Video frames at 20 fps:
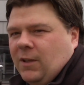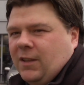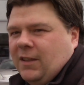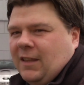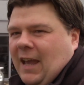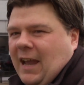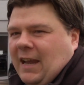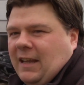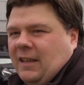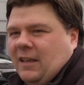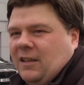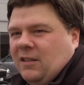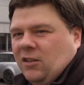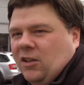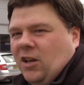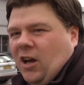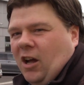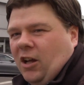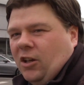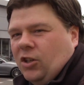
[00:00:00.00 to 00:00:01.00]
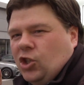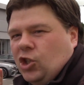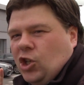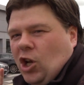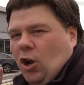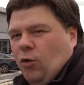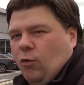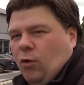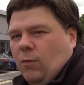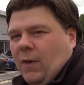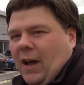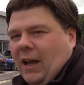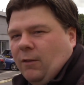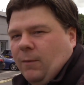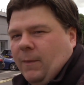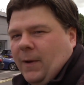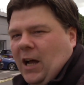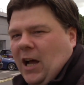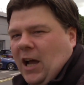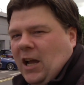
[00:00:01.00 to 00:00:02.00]
Mercedes car showroom
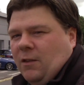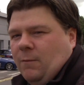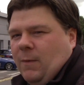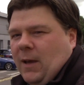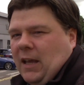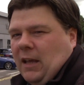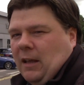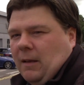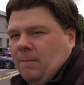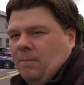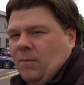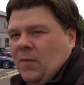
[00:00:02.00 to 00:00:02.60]
that's behind me.